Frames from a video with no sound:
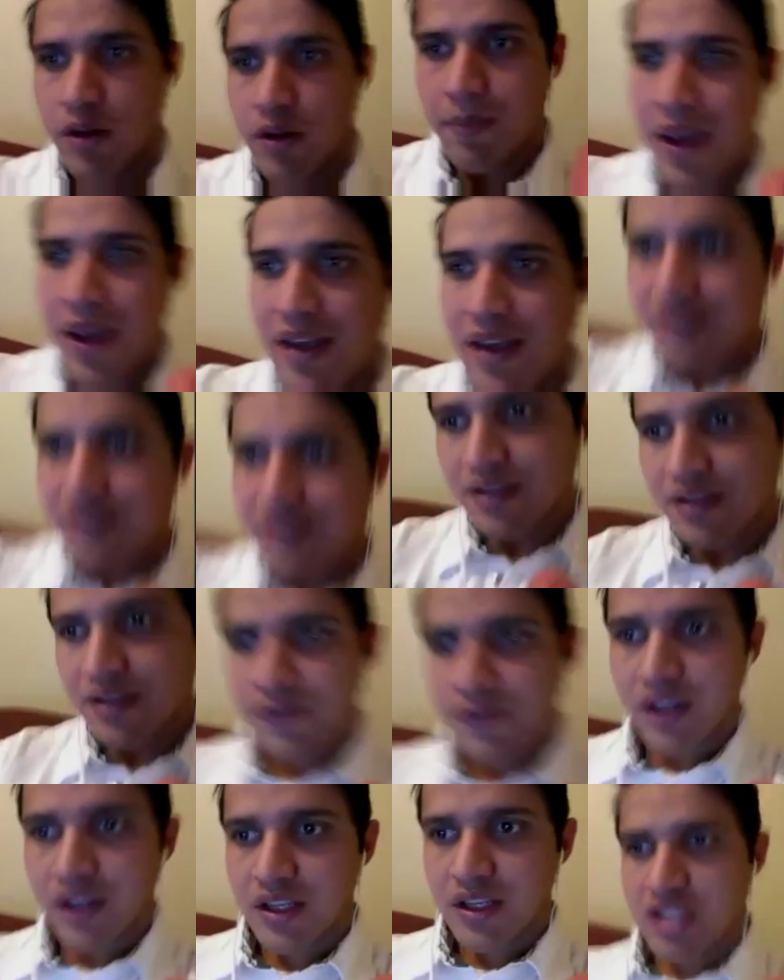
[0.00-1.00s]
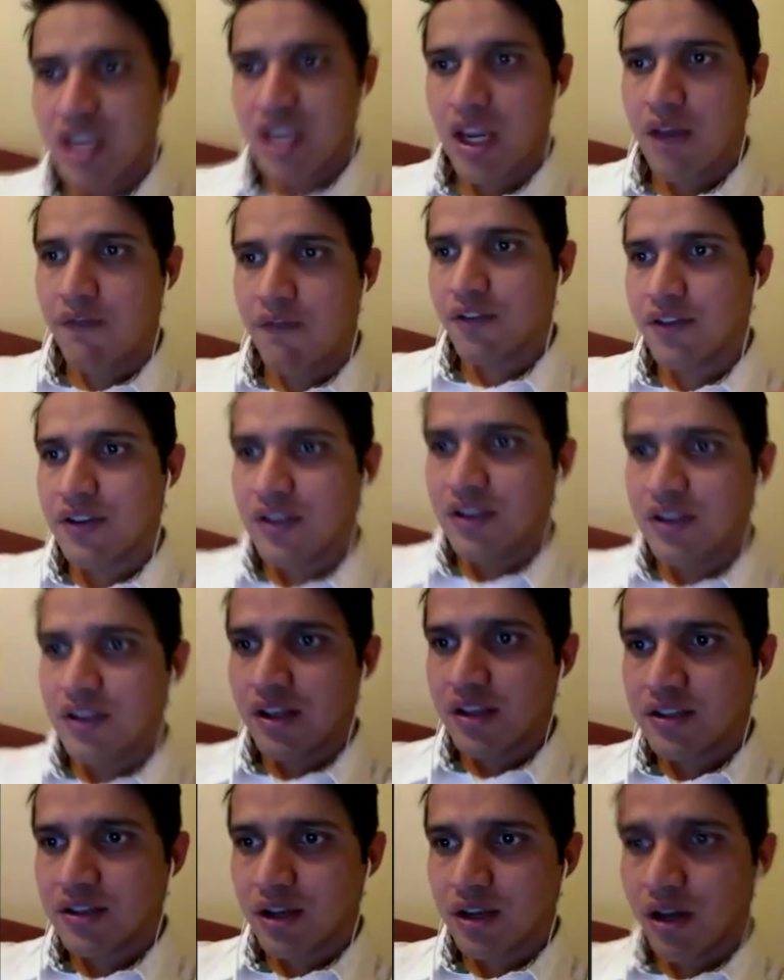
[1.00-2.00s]
based on the shape of the
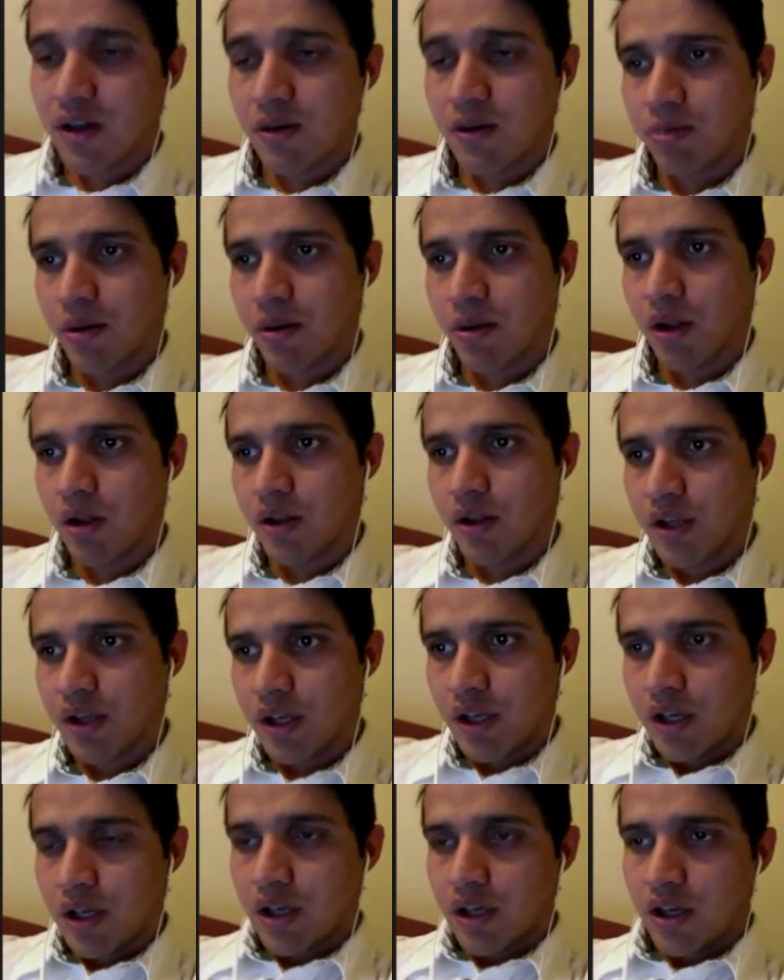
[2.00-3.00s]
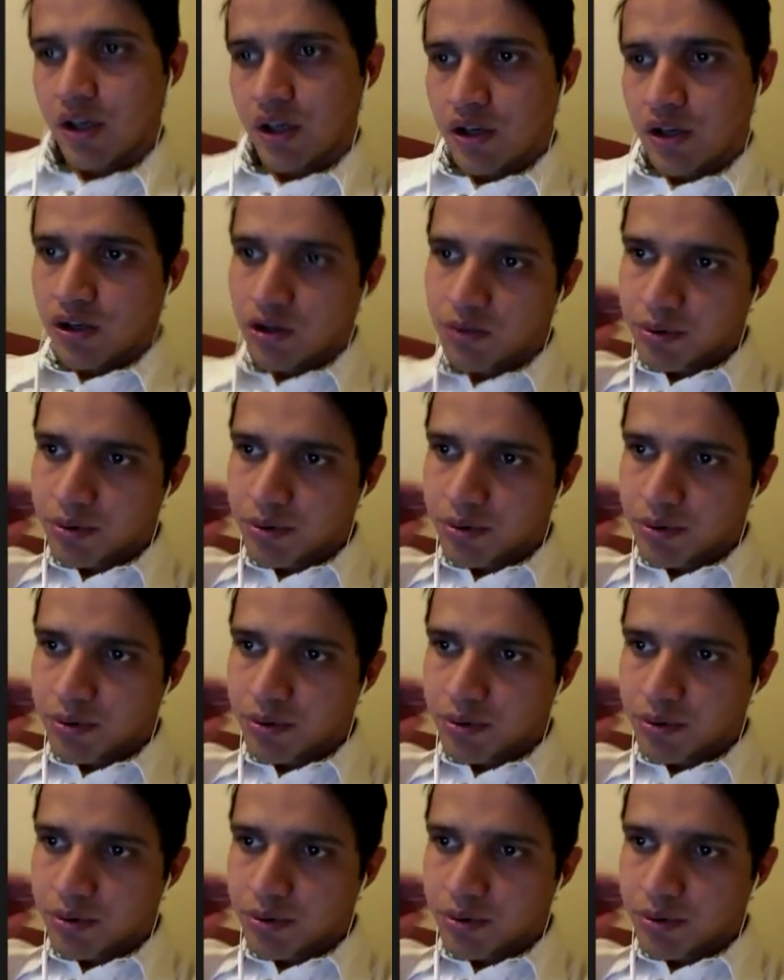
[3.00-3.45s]
scatter plot, you